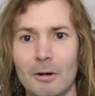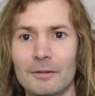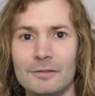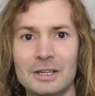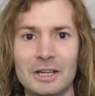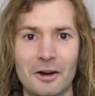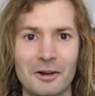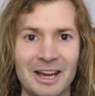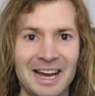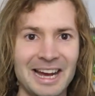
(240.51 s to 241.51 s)
one
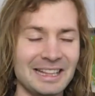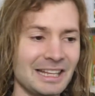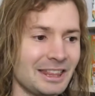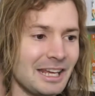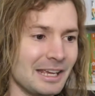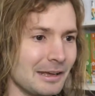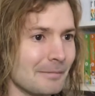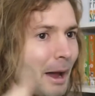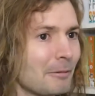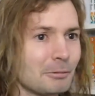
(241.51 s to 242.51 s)
video, they're thinking
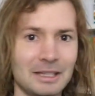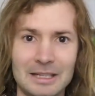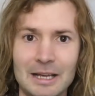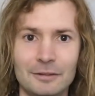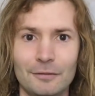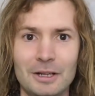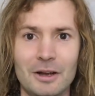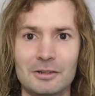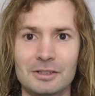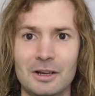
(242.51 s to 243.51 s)
about what their next
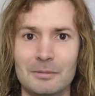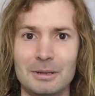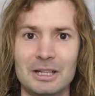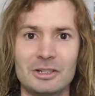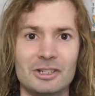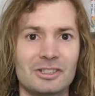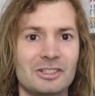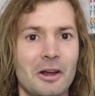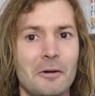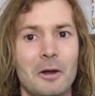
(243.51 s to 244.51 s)
video is going to be. They're
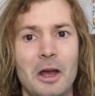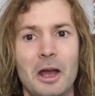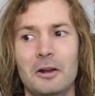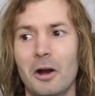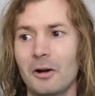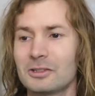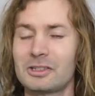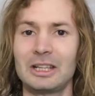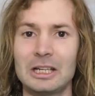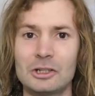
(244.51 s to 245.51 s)
just,
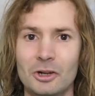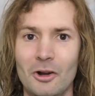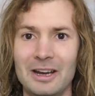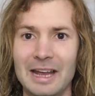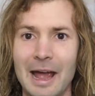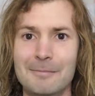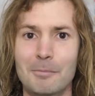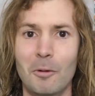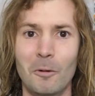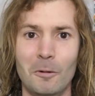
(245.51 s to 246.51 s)
constantly churning out
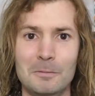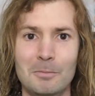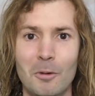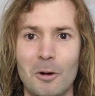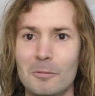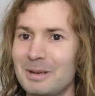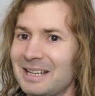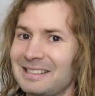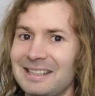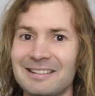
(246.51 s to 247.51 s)
more and more
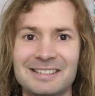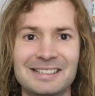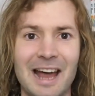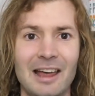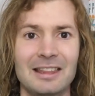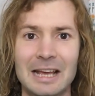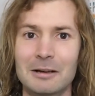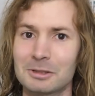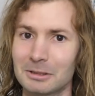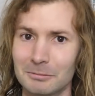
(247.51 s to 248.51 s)
because there is nothing
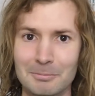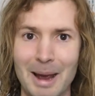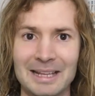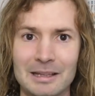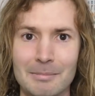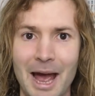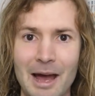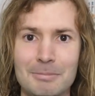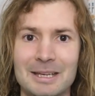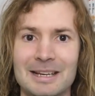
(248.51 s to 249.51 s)
else that would make them
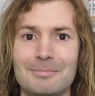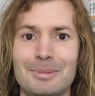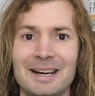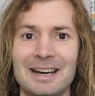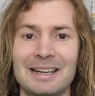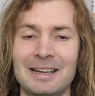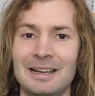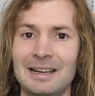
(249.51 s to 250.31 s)
happier. But